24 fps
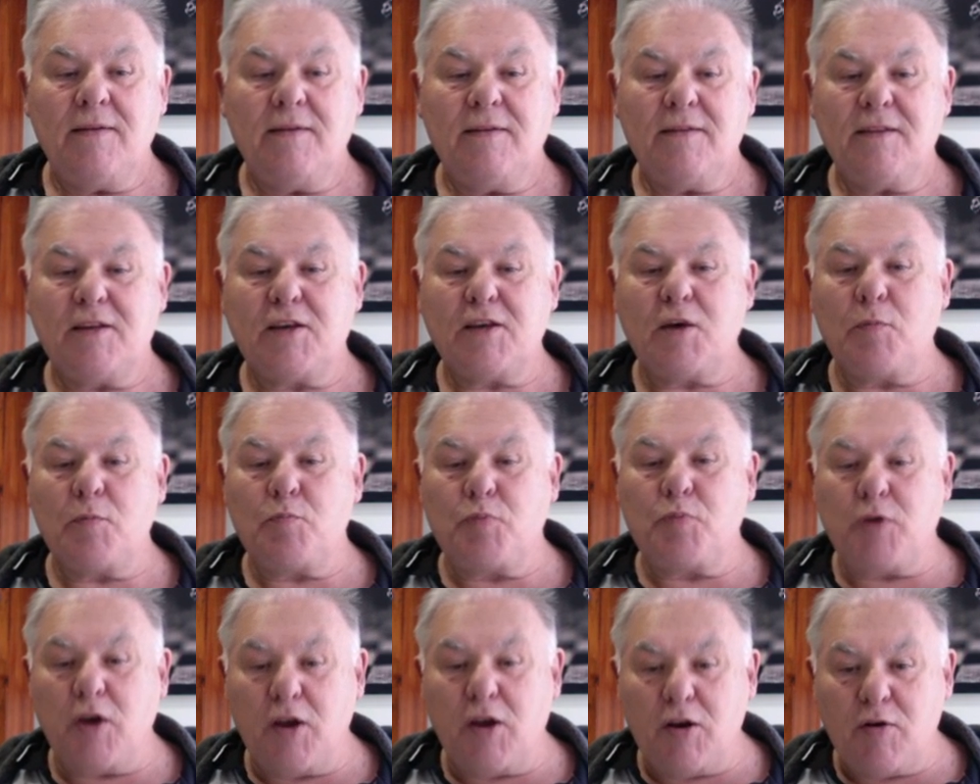The
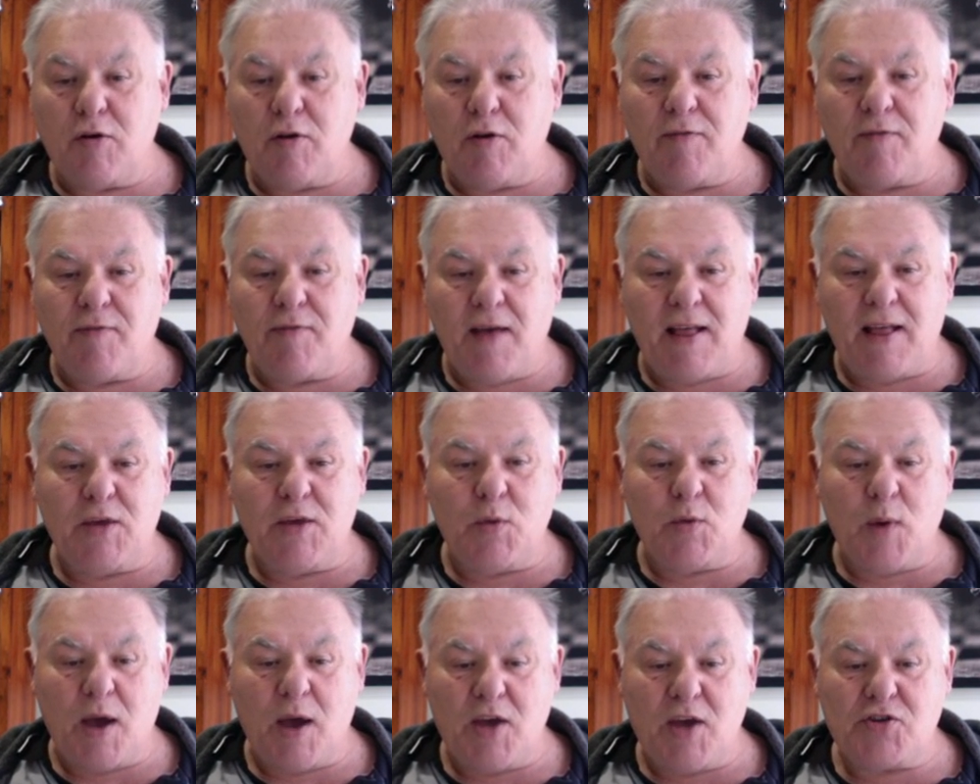computer
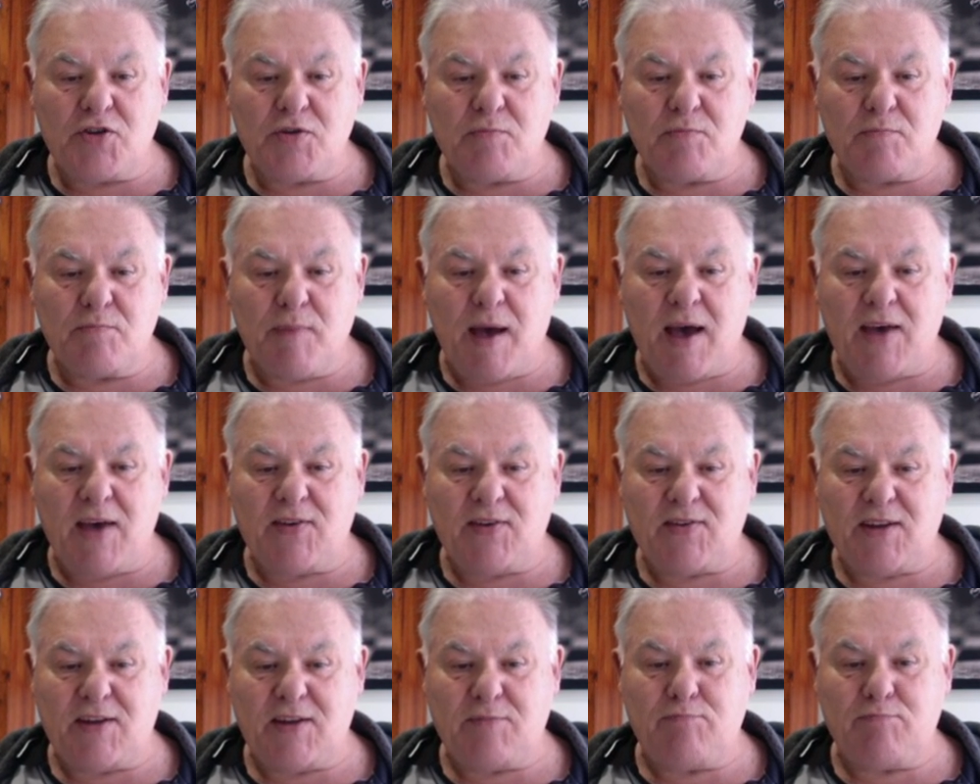evaluation bar
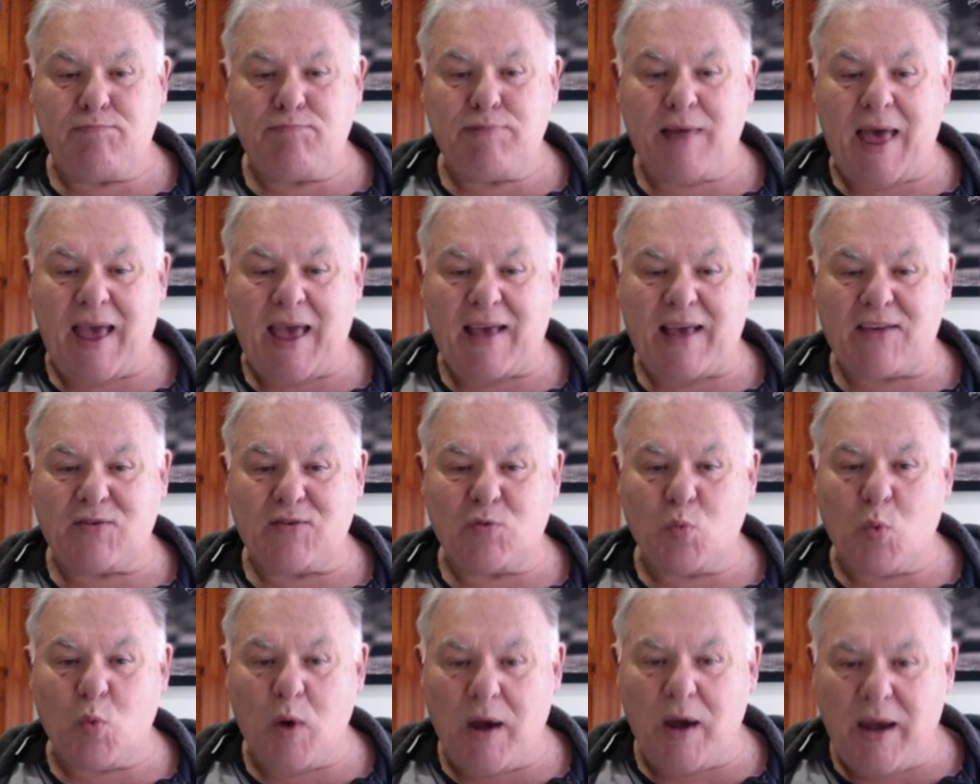says Black's
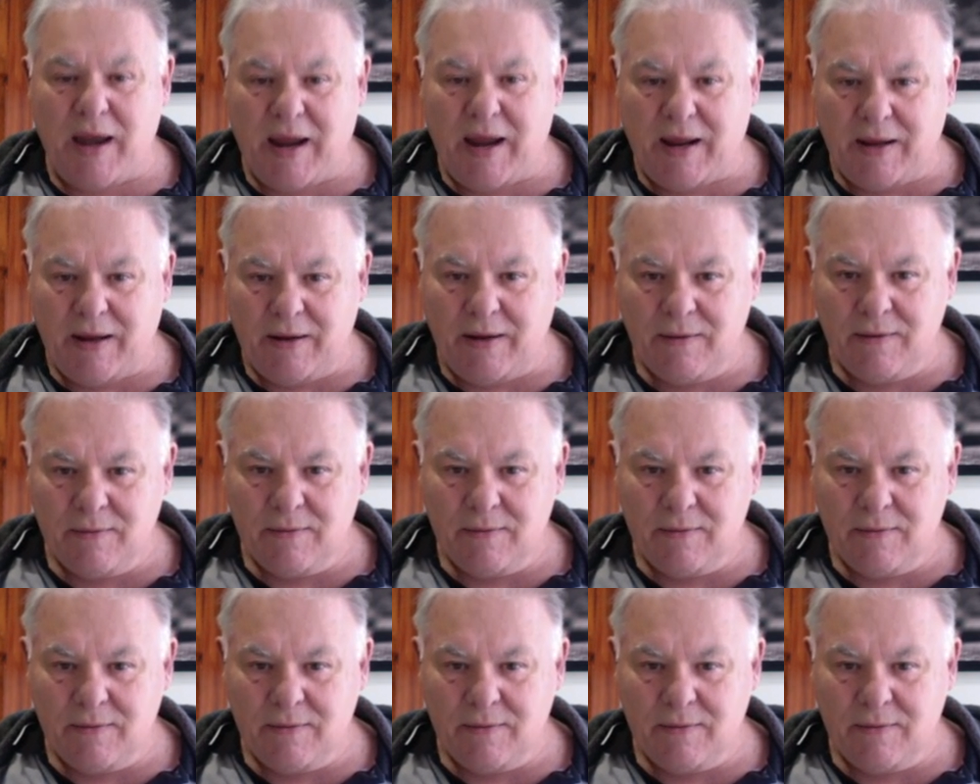winning.